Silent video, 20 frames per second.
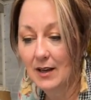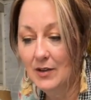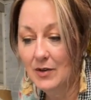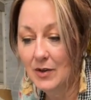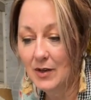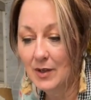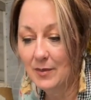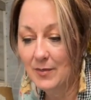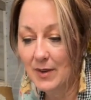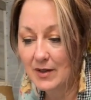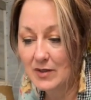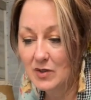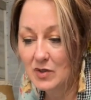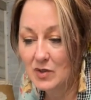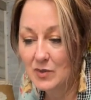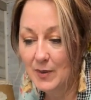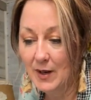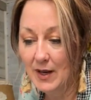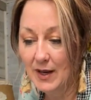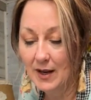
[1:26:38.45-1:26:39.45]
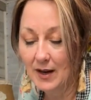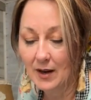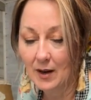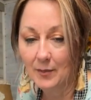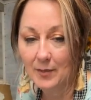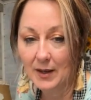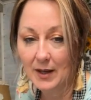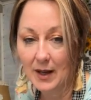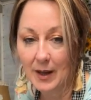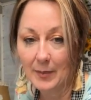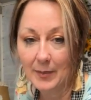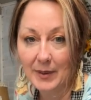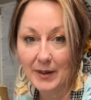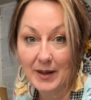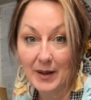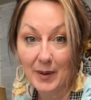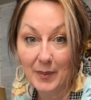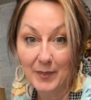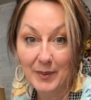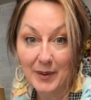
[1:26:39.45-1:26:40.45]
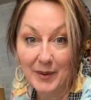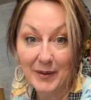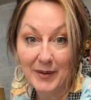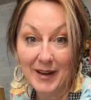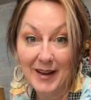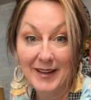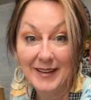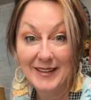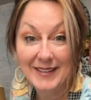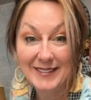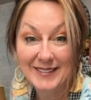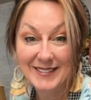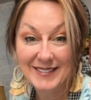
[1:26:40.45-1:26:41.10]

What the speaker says: You can message me and I'll be happy to help you, okay?